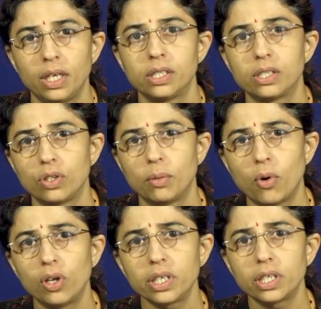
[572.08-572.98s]
So, the
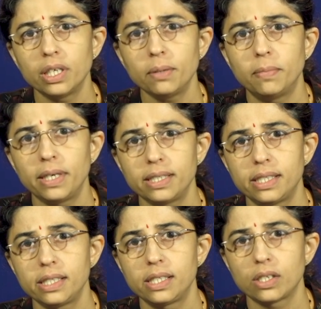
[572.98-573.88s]
molecular
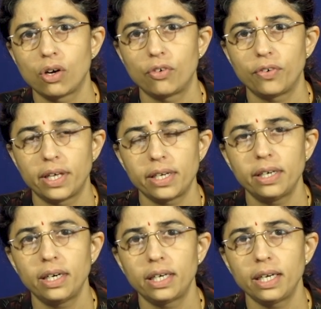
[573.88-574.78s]
basis of
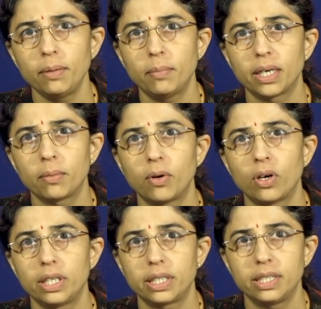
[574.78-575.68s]
hereditary
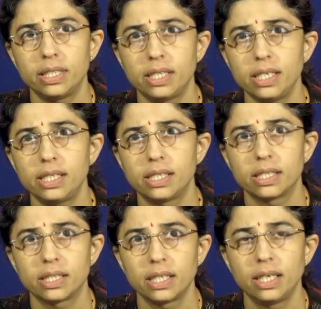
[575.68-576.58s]
metabolic
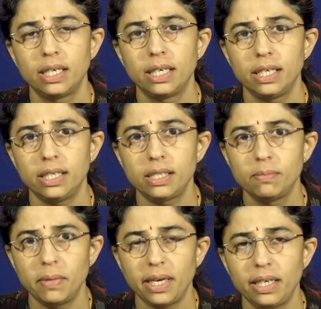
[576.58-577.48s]
diseases is
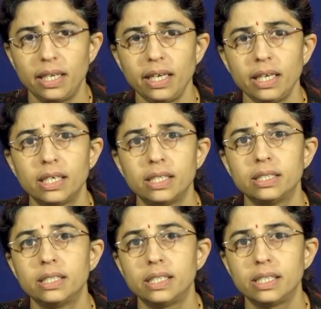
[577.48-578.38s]
mainly
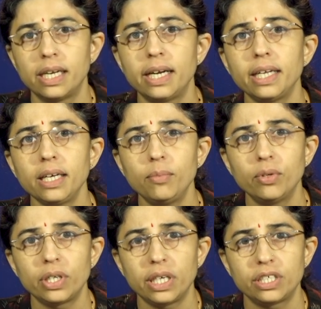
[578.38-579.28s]
the genetic
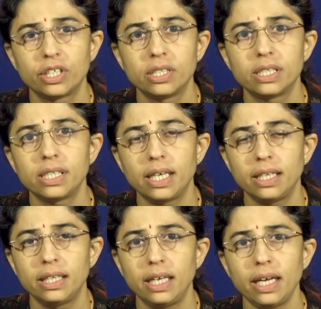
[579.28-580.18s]
mutations
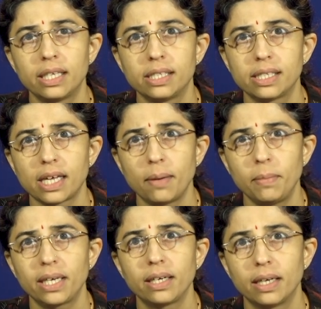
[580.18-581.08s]
in the
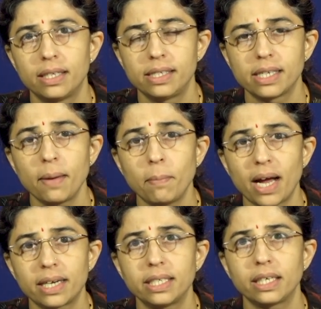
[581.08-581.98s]
enzymic
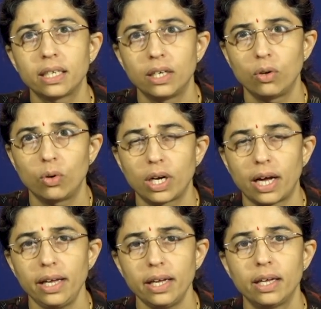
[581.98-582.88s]
enzymatic
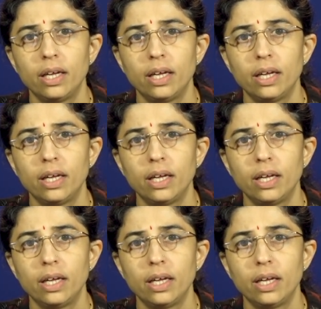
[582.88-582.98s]
loci